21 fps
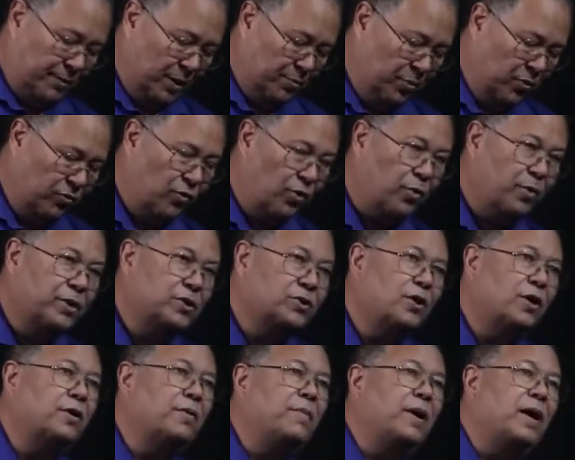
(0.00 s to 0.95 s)
Before we
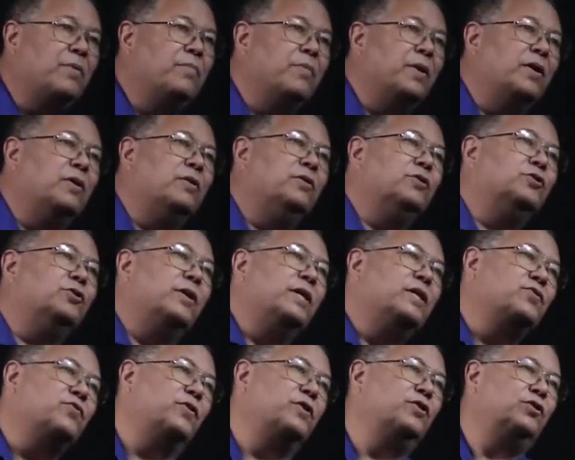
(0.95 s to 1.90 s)
talk about Merkle
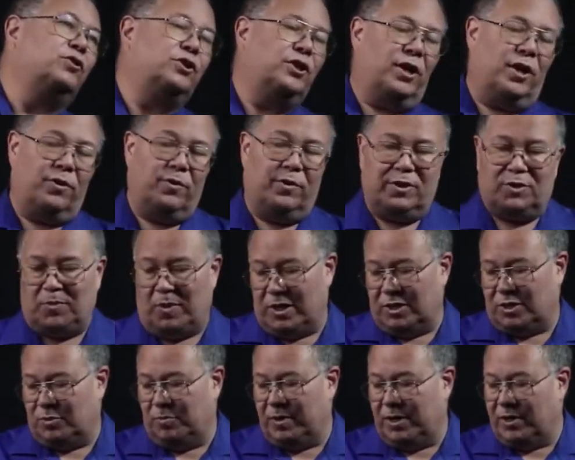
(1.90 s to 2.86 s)
Trees, fiduciary
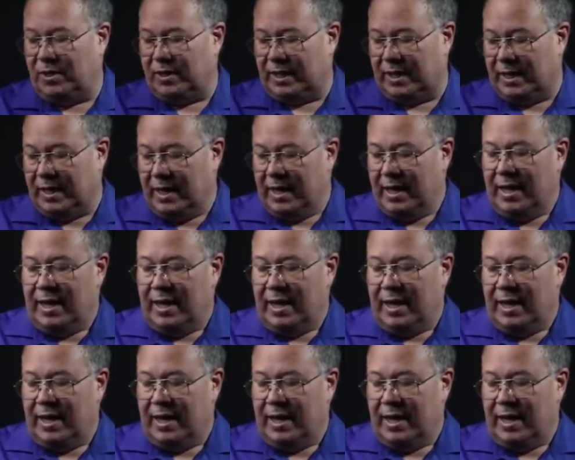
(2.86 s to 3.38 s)
responsibility.